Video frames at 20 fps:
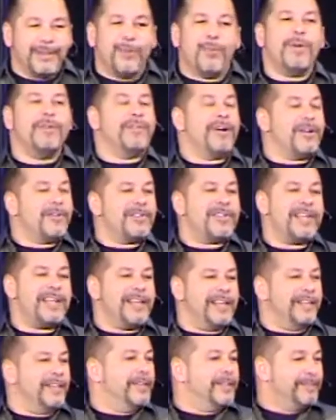We've all
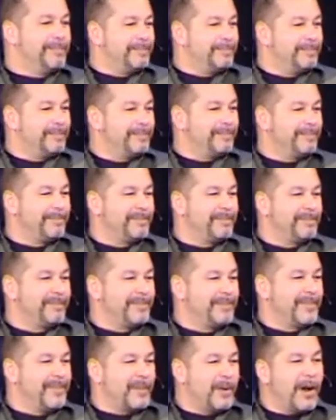sinned,
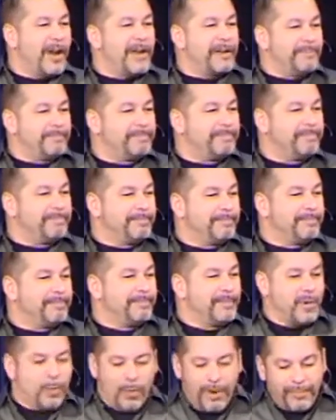right?
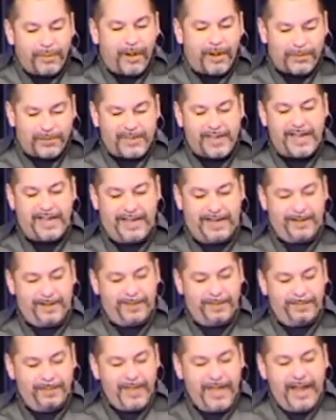We've all sinned.
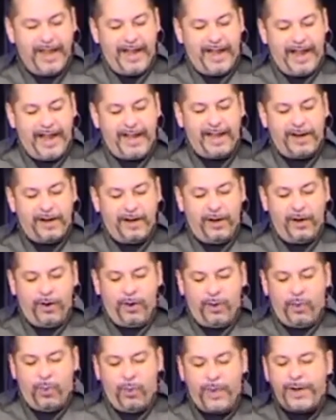And
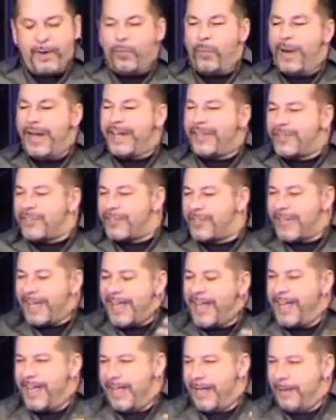when we
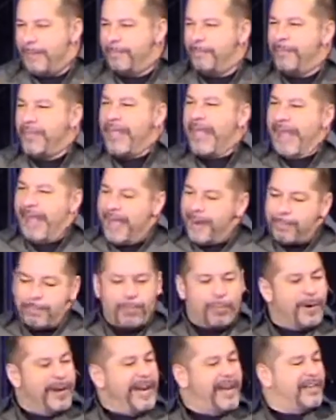sin, it
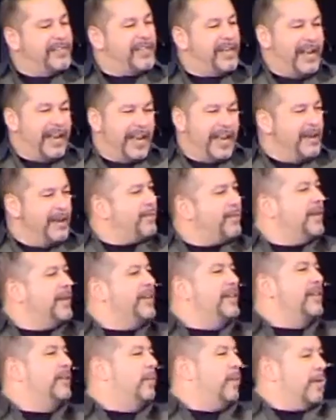brings evil
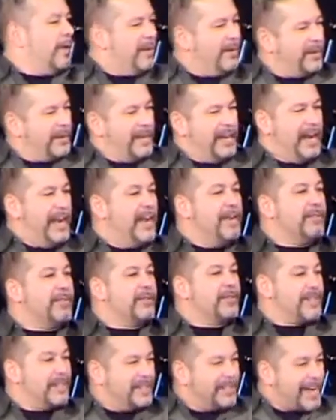into the world, and
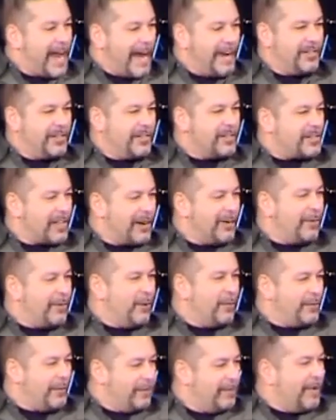evil's contagious. I don't know
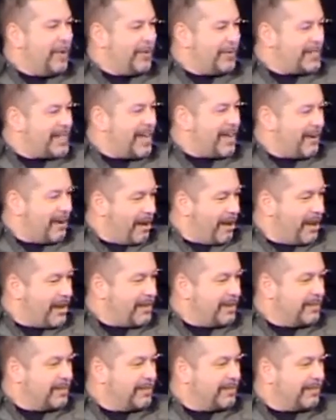if you've noticed that or
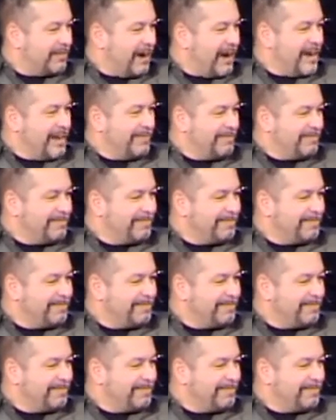not, right?